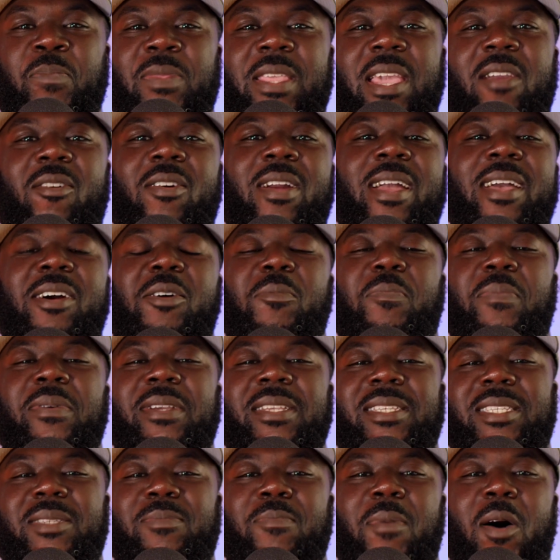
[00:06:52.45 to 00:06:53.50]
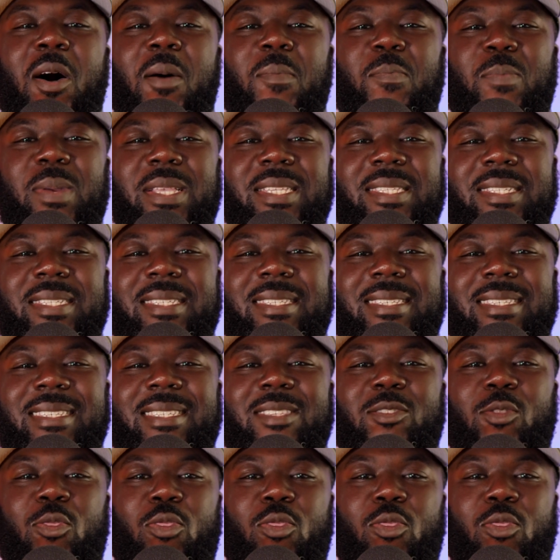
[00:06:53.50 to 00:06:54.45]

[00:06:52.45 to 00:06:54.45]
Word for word: They are helping small businesses